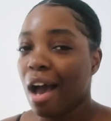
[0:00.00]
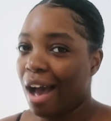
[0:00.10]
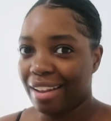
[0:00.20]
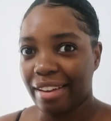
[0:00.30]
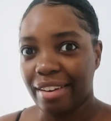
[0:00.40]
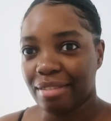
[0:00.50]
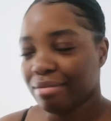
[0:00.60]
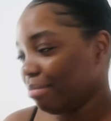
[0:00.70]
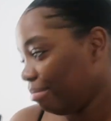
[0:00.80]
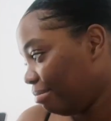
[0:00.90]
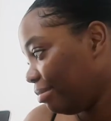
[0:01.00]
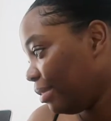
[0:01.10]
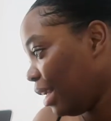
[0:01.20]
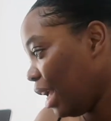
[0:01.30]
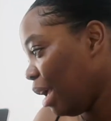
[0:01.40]
I did,
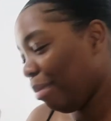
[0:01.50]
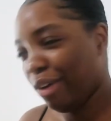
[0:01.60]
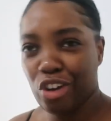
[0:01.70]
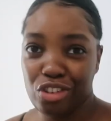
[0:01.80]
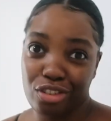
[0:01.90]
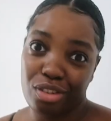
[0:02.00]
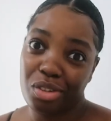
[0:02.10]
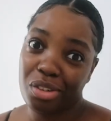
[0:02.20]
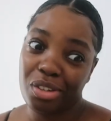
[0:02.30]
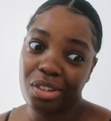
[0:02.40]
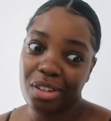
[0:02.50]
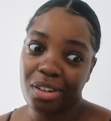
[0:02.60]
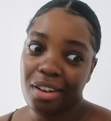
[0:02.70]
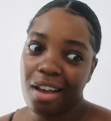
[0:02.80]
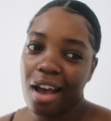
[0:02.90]
because
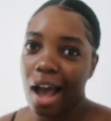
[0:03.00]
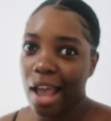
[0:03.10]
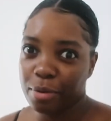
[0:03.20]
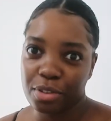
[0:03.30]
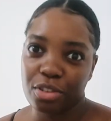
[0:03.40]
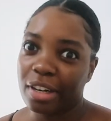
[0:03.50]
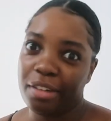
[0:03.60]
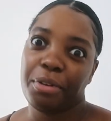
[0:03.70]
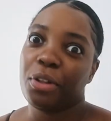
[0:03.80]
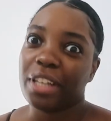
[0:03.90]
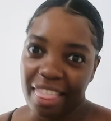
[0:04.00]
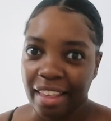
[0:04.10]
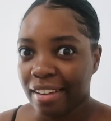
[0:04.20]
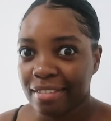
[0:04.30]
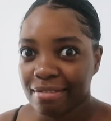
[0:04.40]
I wasn't trying to feel
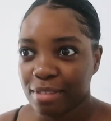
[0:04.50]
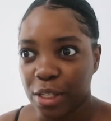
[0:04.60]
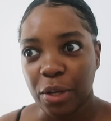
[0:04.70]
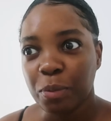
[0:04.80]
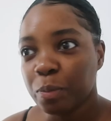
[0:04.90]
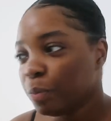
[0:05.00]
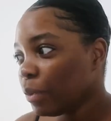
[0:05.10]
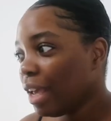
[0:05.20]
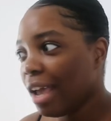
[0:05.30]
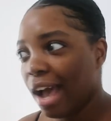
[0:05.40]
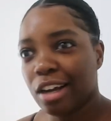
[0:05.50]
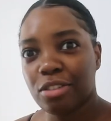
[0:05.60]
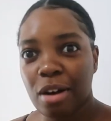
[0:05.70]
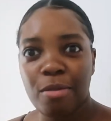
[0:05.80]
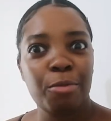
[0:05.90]
nothing, you know?
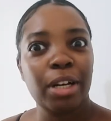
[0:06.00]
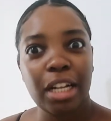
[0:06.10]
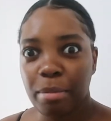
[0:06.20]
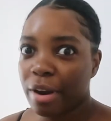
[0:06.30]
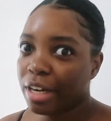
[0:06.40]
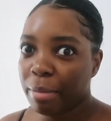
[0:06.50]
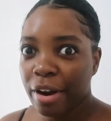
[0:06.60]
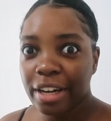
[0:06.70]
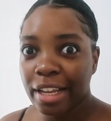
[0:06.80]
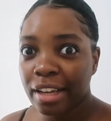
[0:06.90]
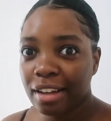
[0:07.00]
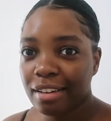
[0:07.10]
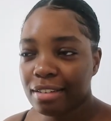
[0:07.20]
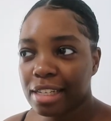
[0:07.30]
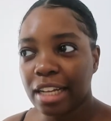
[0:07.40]
I'd rather feel like a burny
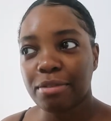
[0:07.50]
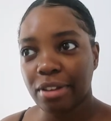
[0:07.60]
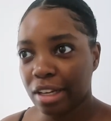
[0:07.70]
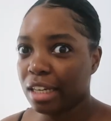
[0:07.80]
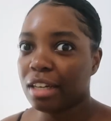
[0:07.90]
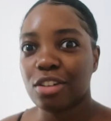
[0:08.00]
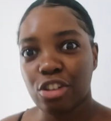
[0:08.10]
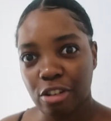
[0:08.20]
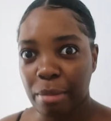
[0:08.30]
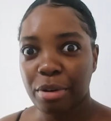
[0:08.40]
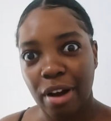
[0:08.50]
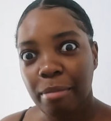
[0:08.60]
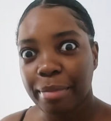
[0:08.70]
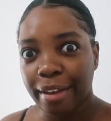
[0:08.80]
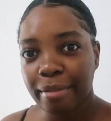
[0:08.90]
than feeling
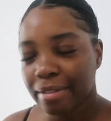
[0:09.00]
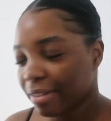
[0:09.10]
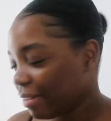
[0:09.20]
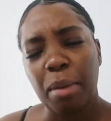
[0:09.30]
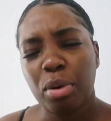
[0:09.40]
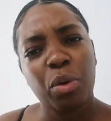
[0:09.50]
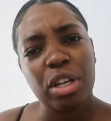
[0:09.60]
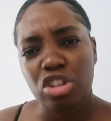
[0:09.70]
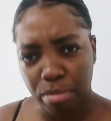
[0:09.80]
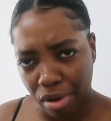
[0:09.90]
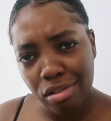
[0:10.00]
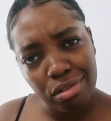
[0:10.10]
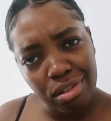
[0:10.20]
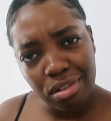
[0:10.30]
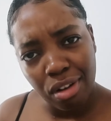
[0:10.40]
crampy. I put a question box
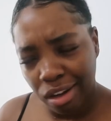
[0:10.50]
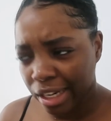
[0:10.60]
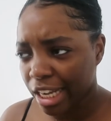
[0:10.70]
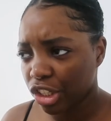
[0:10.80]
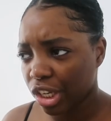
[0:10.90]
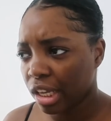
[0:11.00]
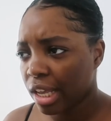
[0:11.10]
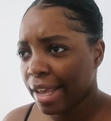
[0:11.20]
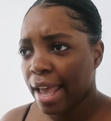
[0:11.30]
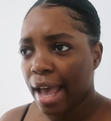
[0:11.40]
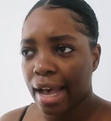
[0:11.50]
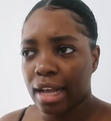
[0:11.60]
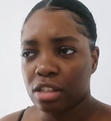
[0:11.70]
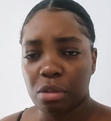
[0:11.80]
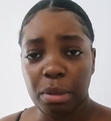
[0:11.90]
on IG,
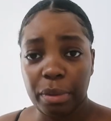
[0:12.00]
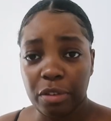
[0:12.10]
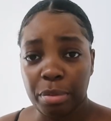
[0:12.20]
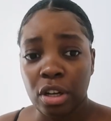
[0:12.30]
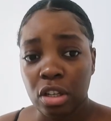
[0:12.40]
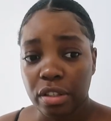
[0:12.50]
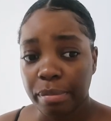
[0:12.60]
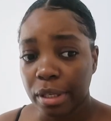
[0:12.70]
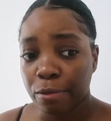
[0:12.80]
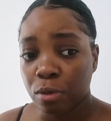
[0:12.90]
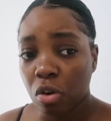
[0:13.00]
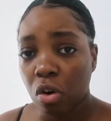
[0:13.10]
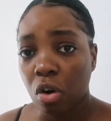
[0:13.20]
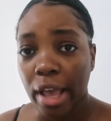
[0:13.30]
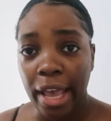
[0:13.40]
and some people have been asking me
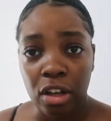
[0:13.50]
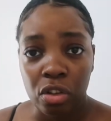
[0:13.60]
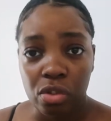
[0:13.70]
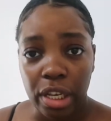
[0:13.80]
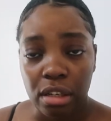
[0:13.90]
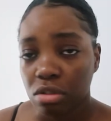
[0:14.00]
for hair content.